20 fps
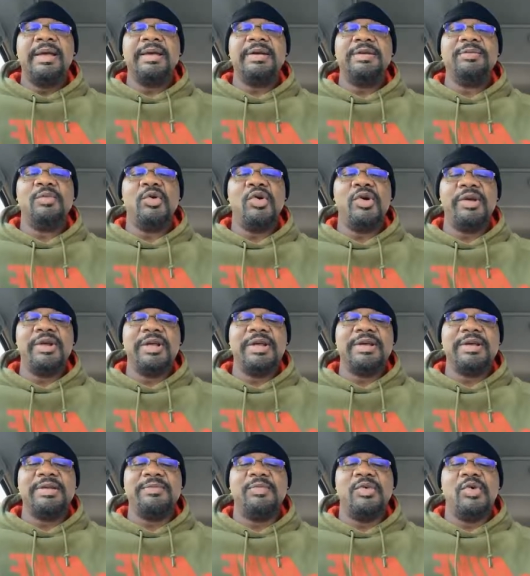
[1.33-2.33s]
Hey, good
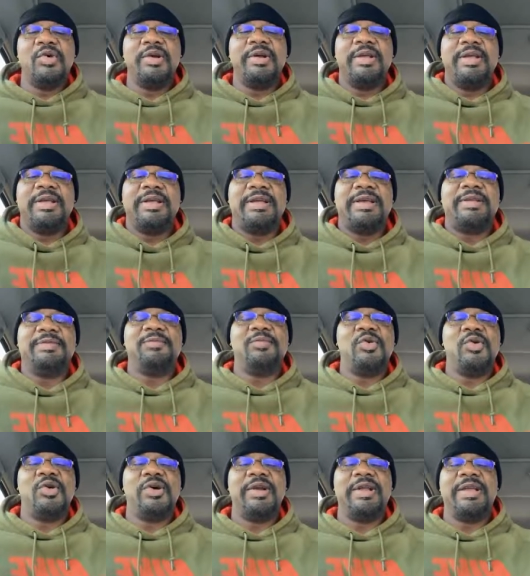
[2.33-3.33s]
morning, good morning, good
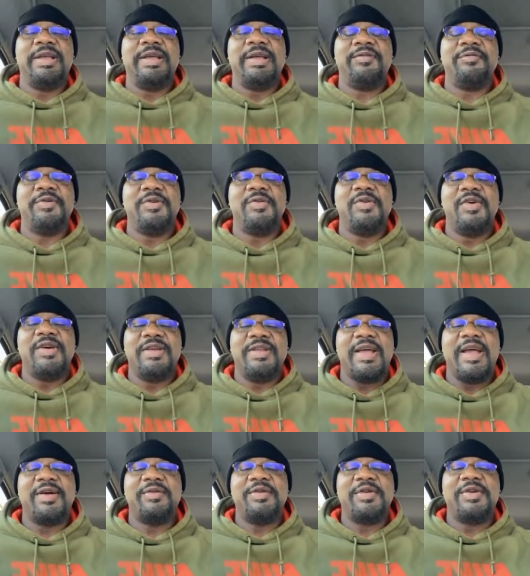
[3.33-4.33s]
morning,
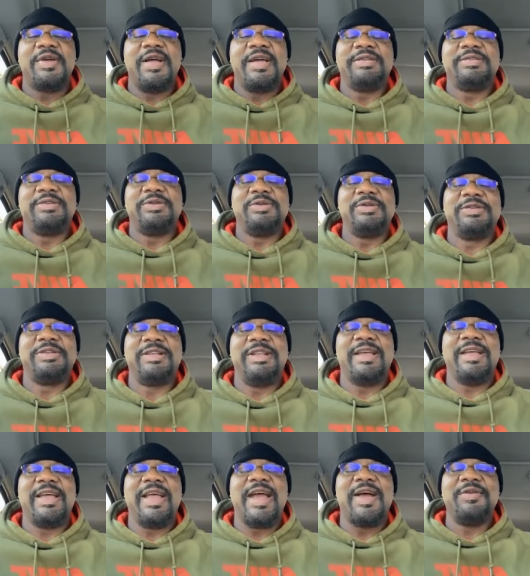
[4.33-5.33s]
everyone. How are you guys doing
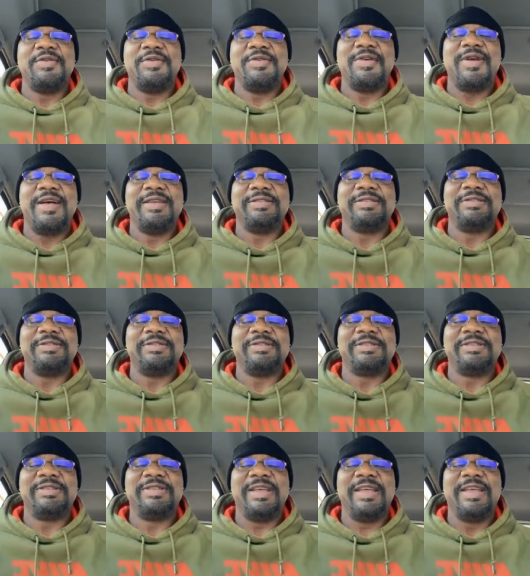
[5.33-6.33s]
today? How are you guys
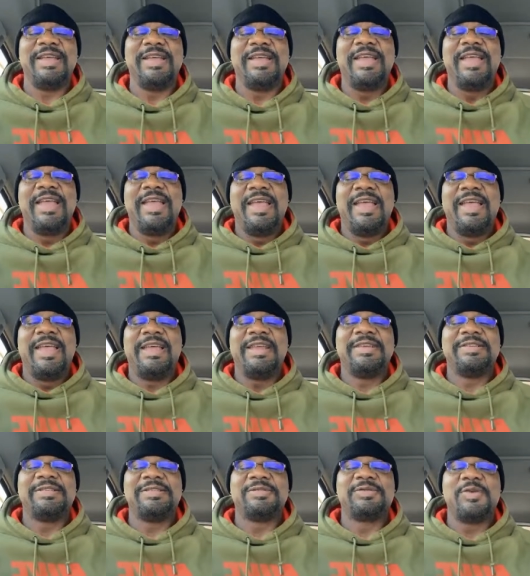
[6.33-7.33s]
doing today? Hey,
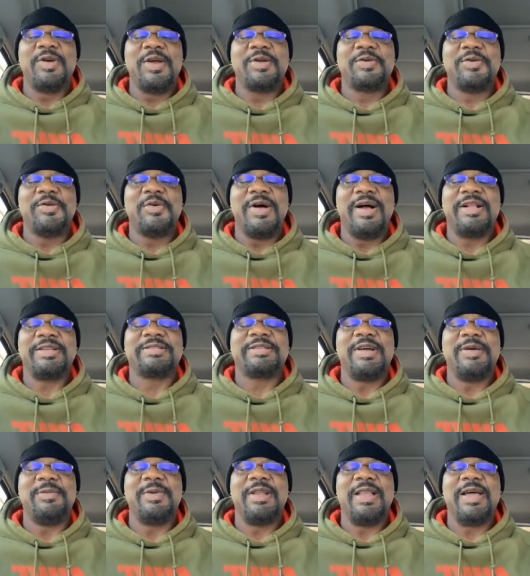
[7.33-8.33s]
this is Gregory Wyles
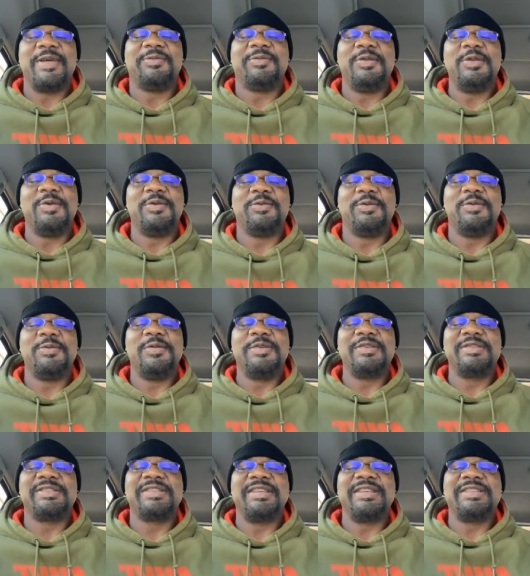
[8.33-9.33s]
coming live to you from
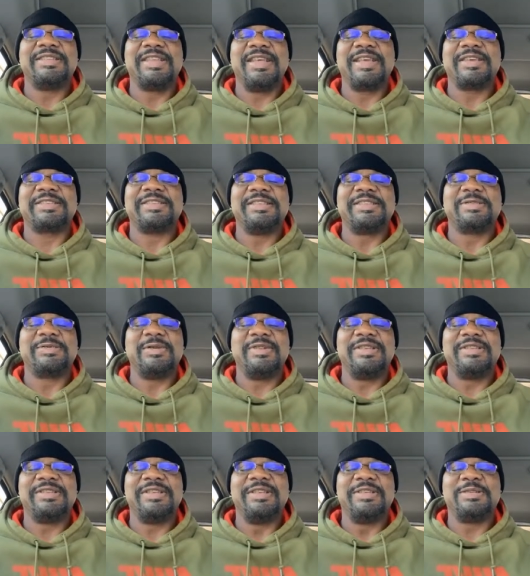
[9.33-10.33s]
Houston, Texas with
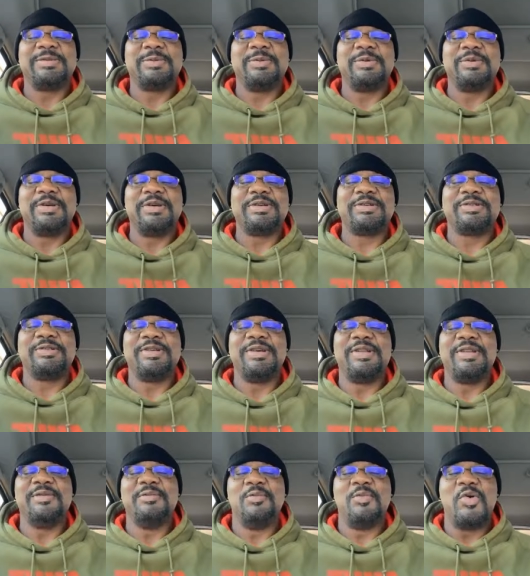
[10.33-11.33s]
this
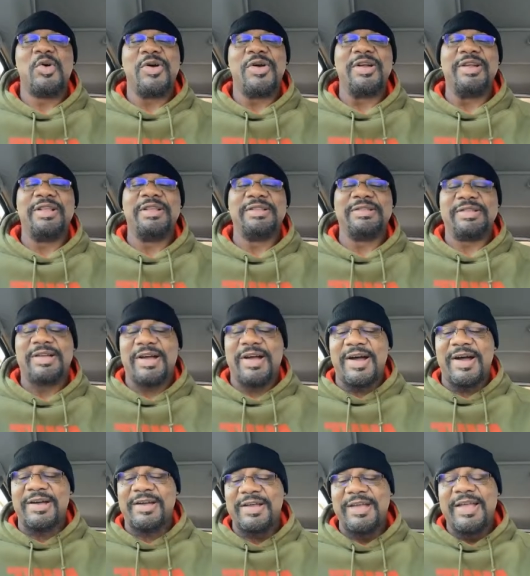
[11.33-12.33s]
inspirational morning
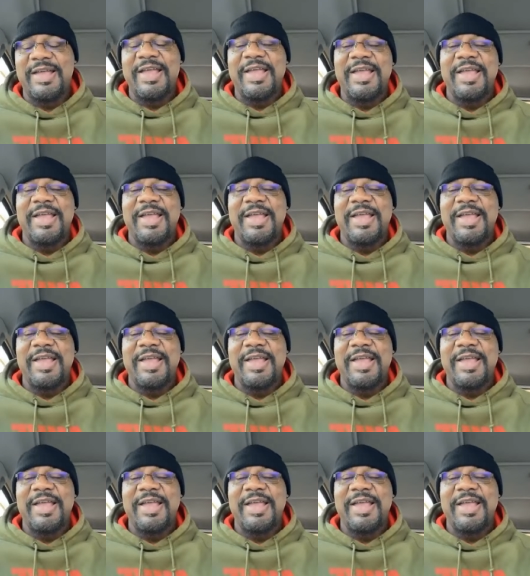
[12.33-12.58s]
talk.